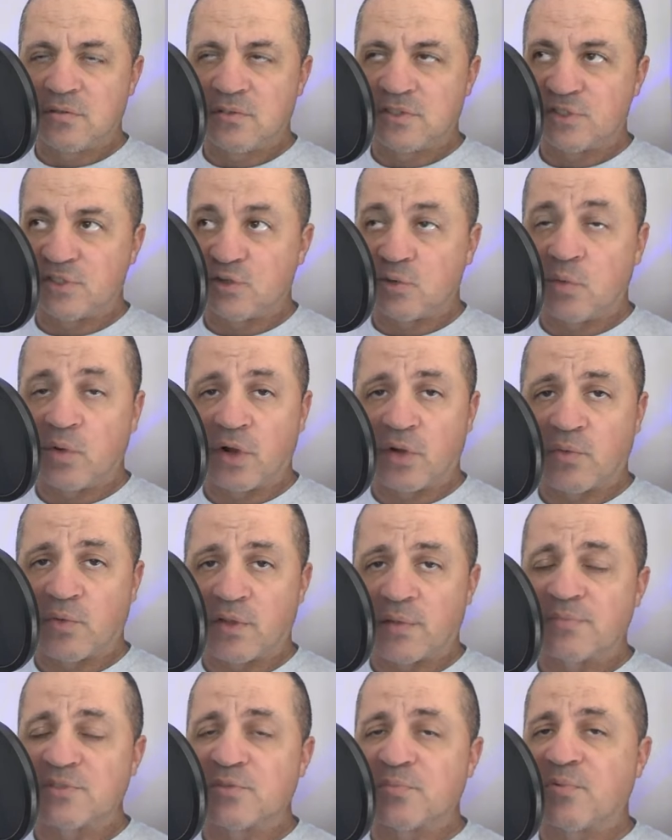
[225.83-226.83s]
to do work
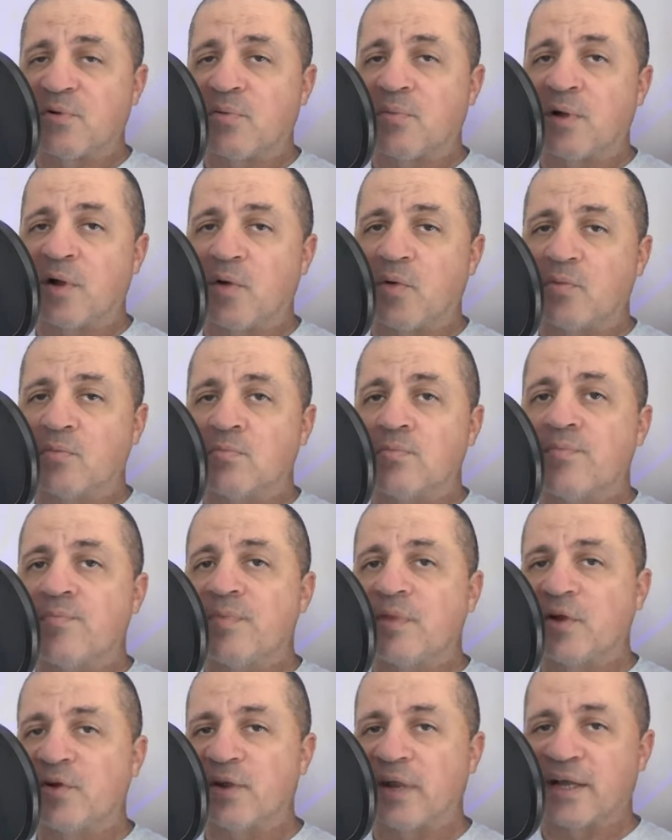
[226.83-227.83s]
with them to promote
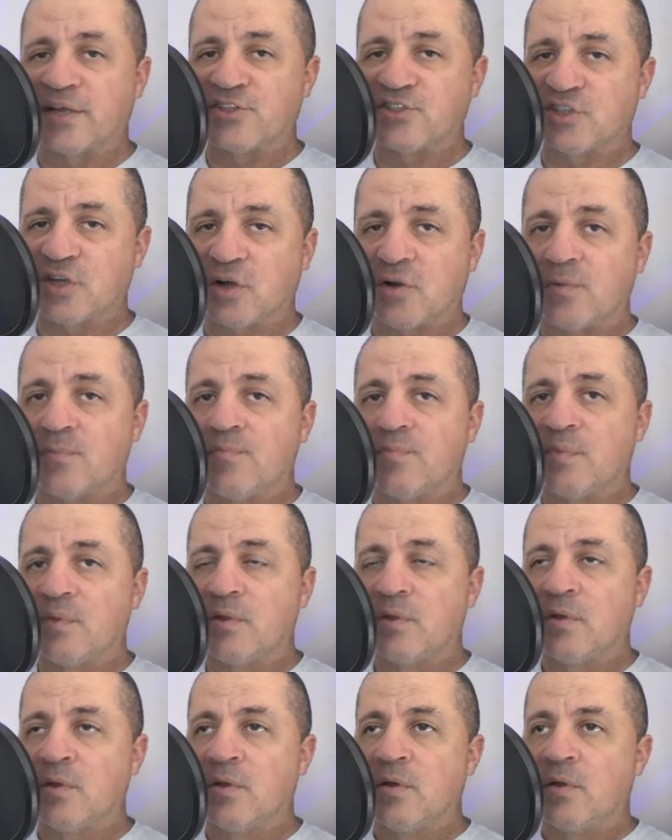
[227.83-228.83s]
their next show,
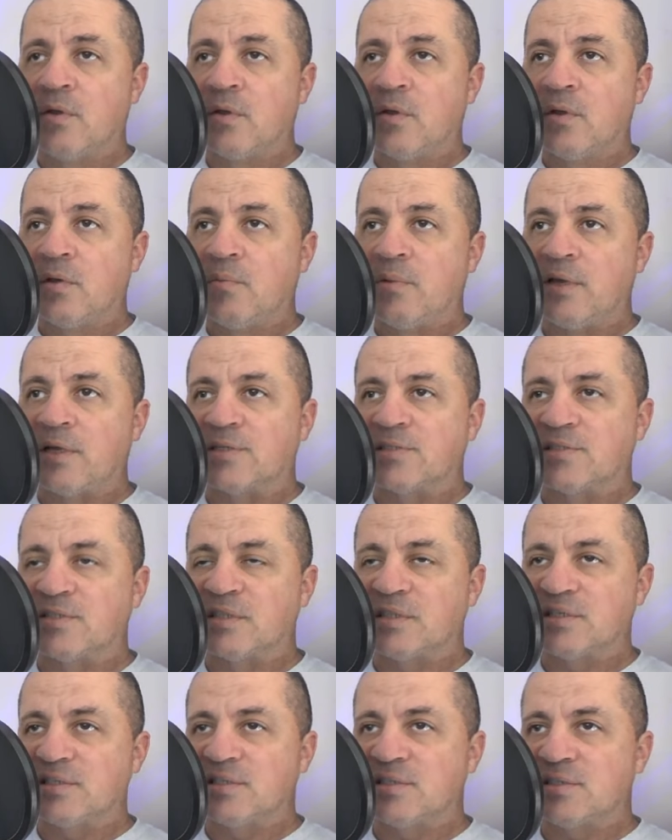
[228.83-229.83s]
because
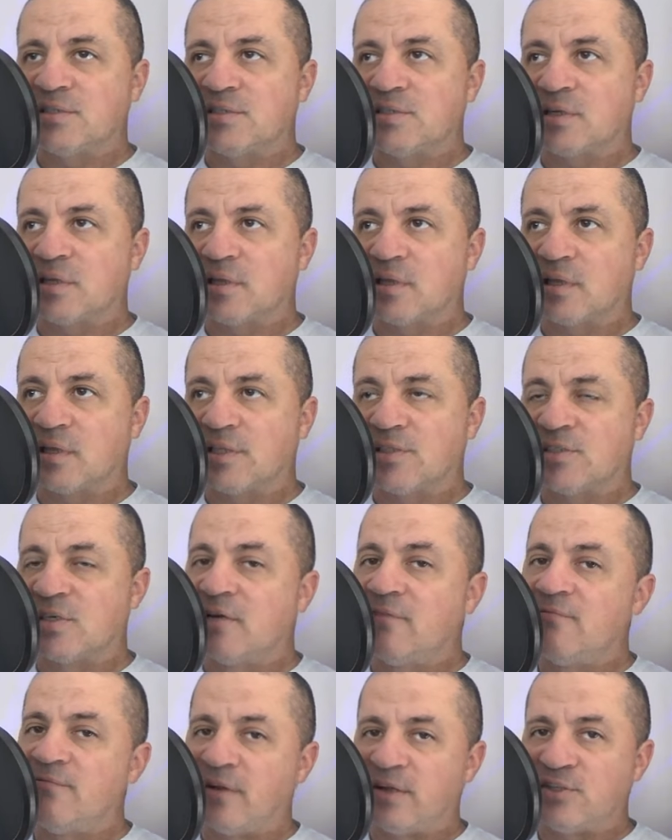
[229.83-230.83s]
this this
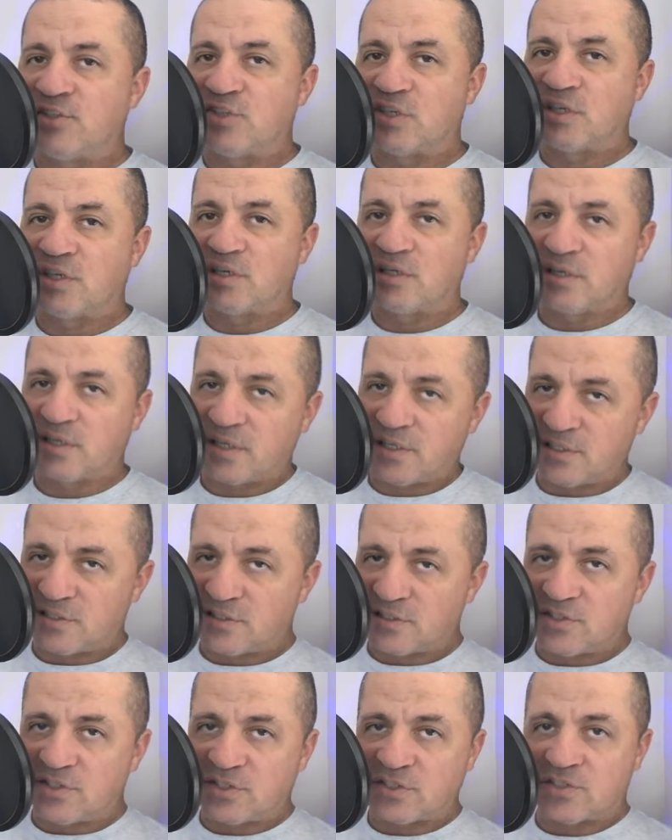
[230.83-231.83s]
convention
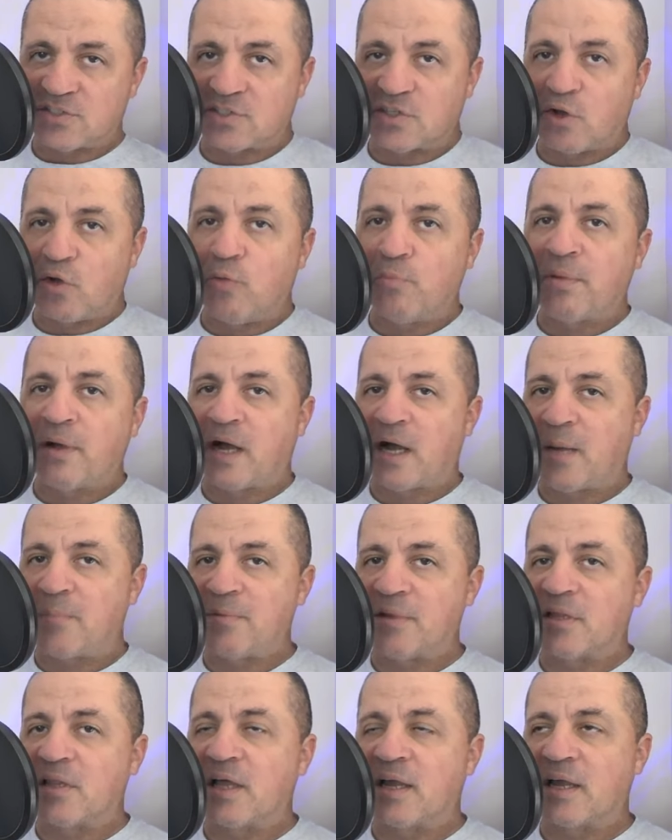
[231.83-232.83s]
is just so
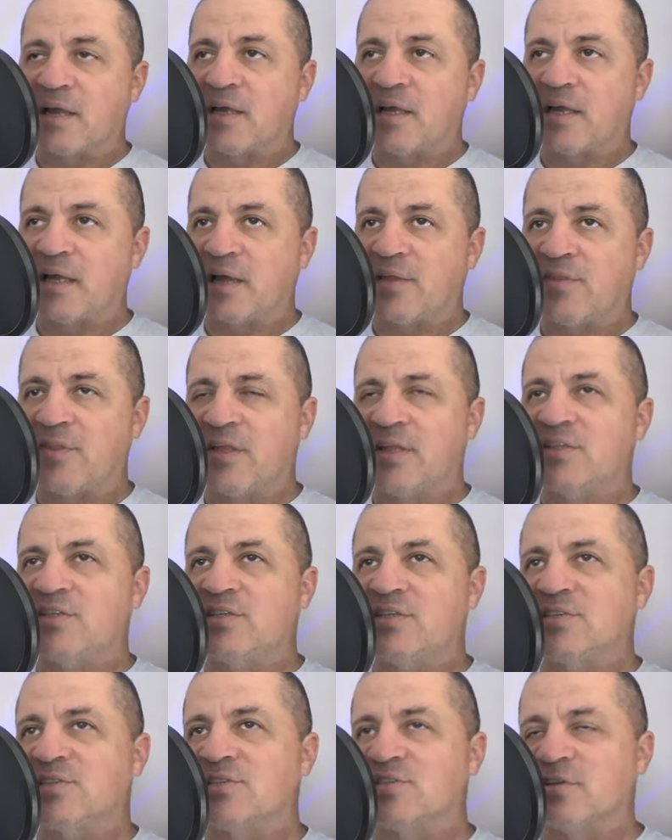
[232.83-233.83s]
popping. Like I think
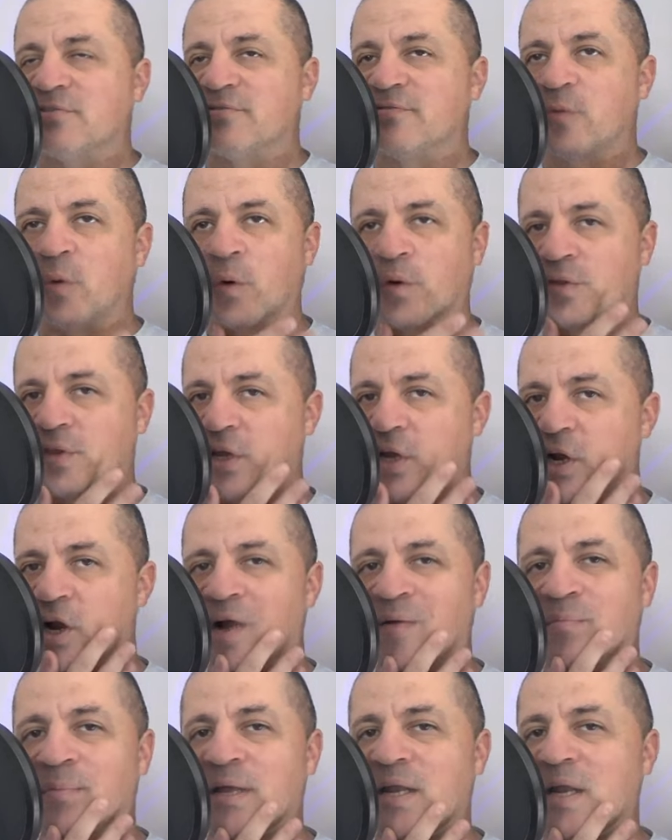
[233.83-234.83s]
this is the fourth year
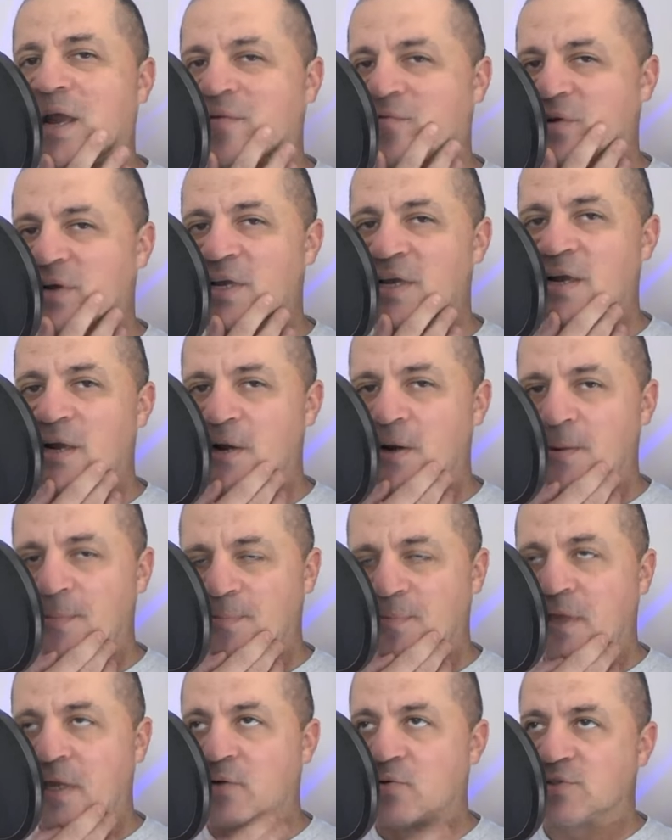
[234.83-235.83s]
I've been every year,
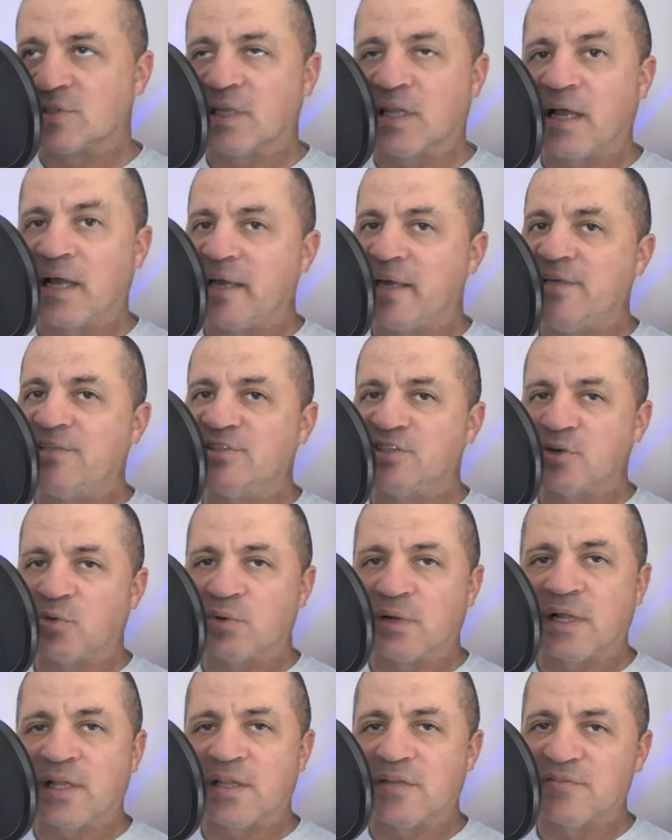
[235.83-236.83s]
and it was a lot easier
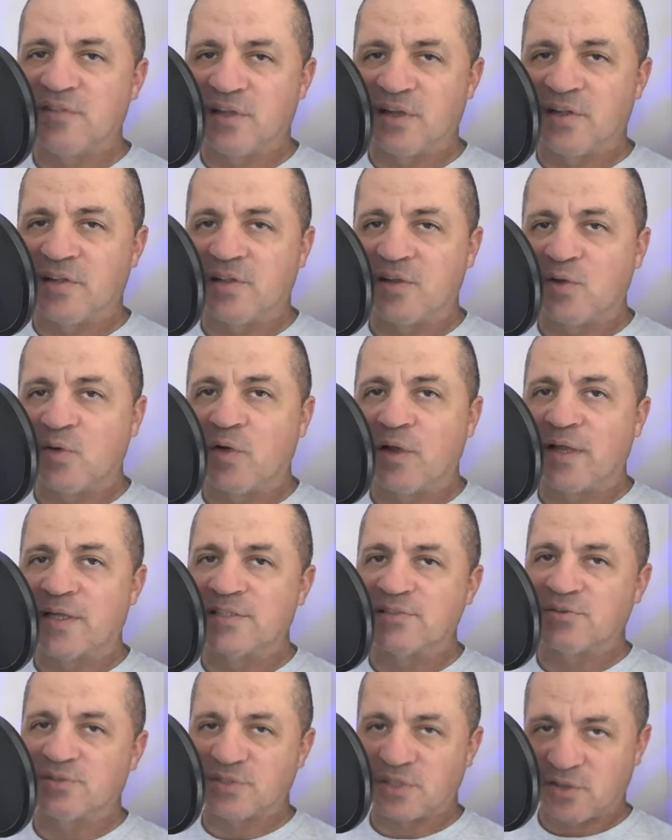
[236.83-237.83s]
when I lived in Illinois
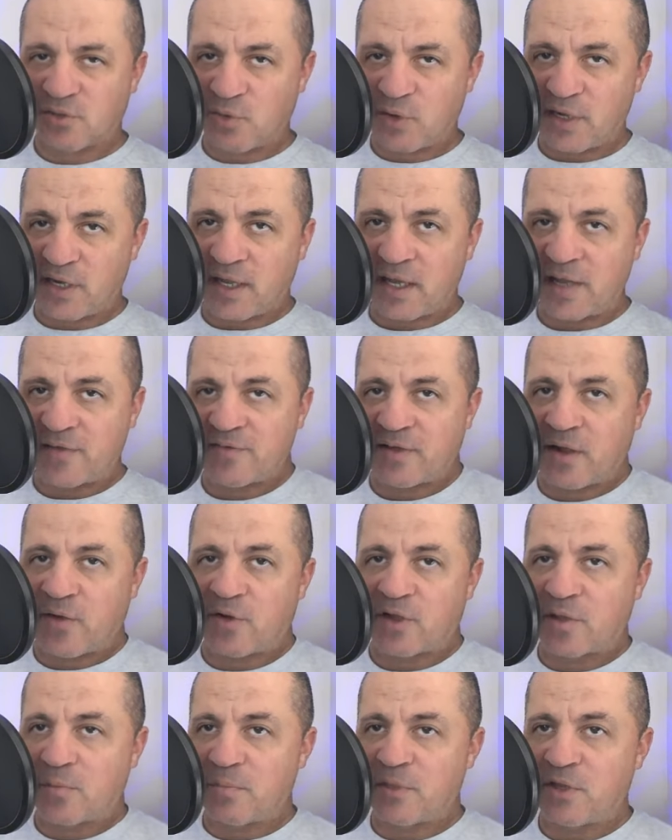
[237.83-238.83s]
because it was a three and a half
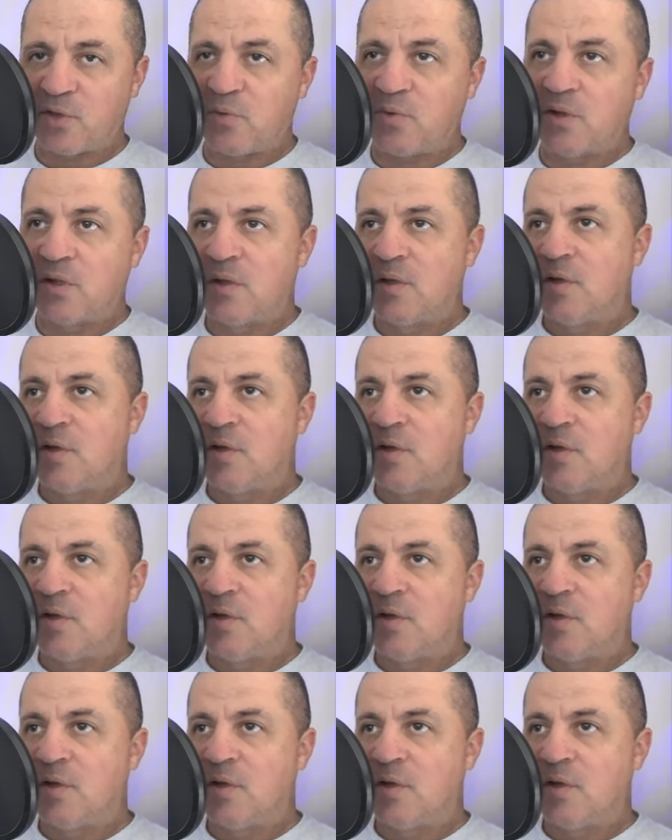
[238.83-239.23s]
hour commute.